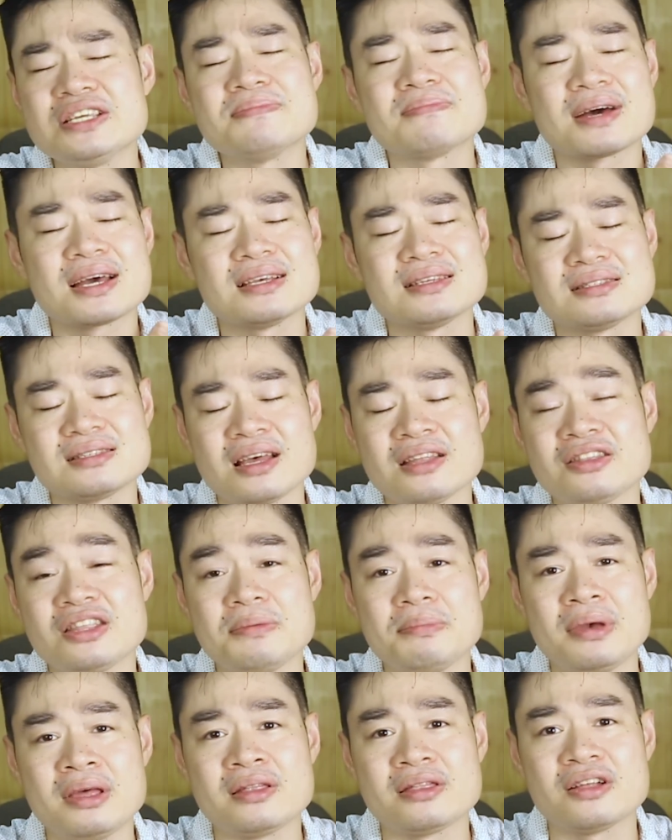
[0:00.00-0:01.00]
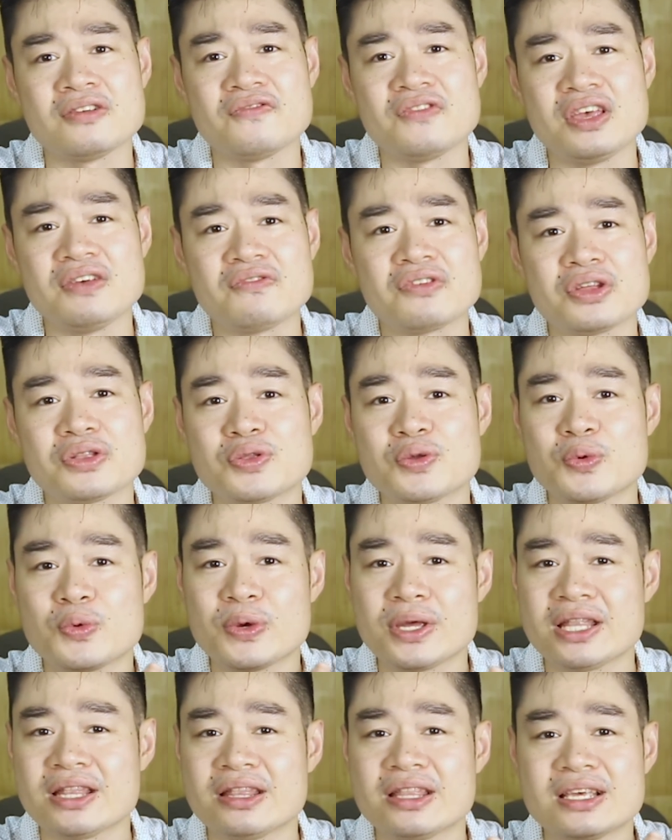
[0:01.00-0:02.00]
my sentimental favorite to
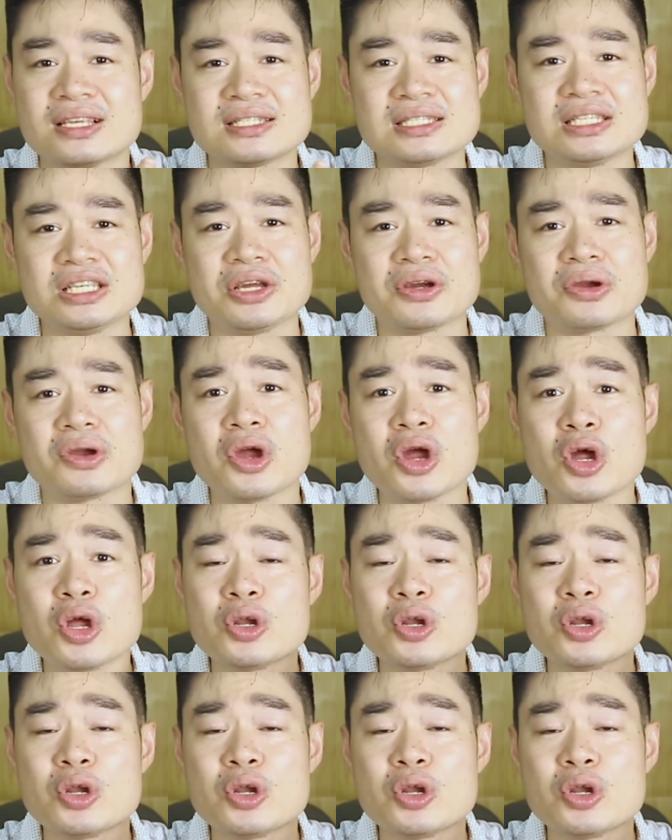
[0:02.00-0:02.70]
win this year.